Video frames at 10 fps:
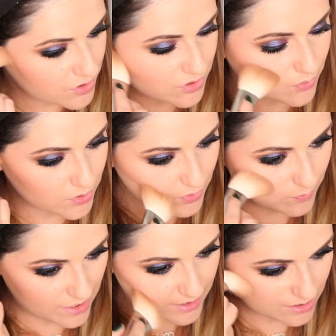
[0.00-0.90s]
just going to
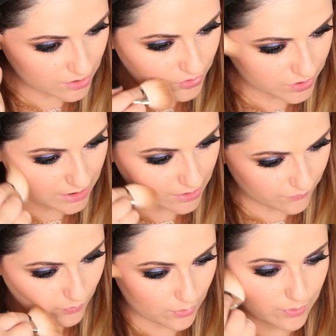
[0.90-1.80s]
apply it underneath
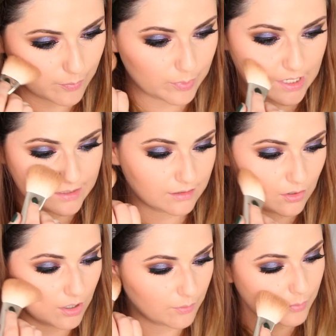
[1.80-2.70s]
where we applied
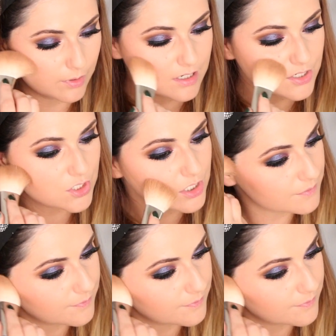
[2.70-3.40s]
our blush.